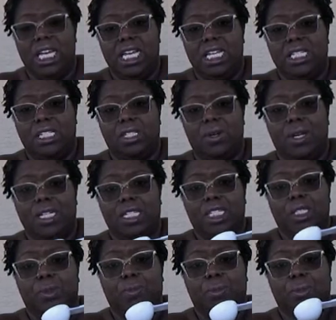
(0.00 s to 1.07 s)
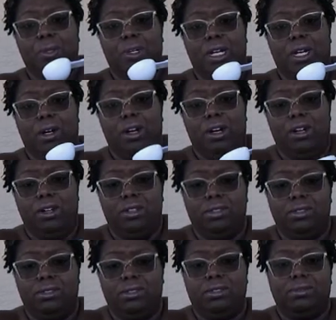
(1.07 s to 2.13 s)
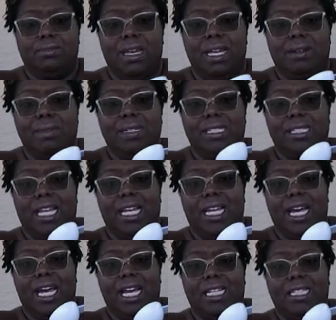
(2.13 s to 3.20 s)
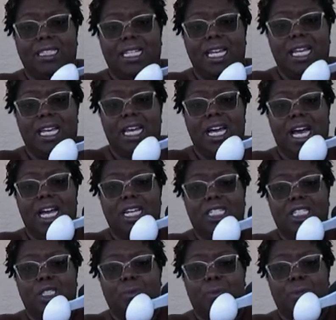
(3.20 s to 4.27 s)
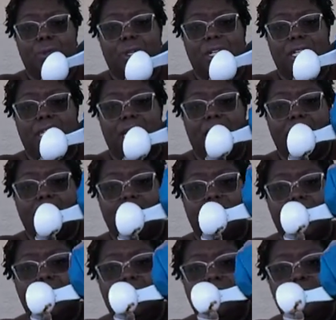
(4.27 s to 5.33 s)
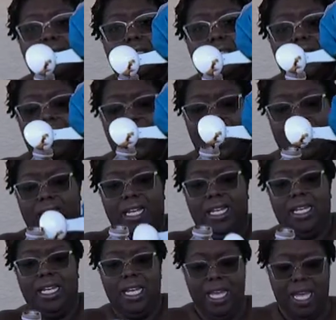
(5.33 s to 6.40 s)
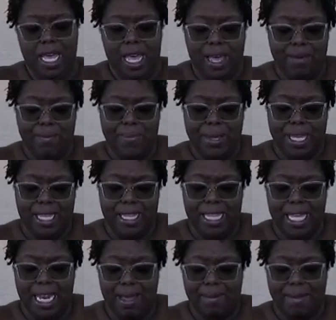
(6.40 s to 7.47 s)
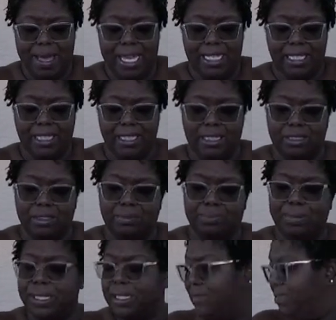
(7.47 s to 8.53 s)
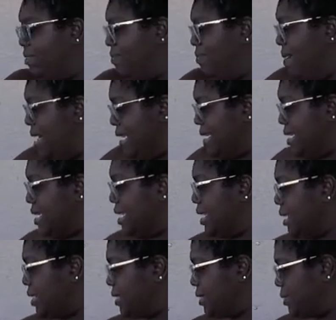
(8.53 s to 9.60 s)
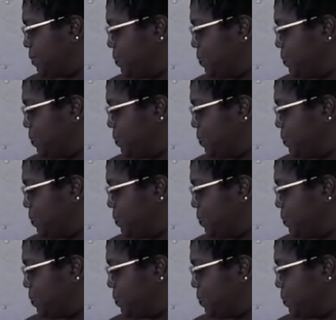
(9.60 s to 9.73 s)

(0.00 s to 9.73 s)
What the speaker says: And so I just pour it. Oh, made a mistake, guys. I just pour it like so. Alright. And being that I made a little bit of a mess here,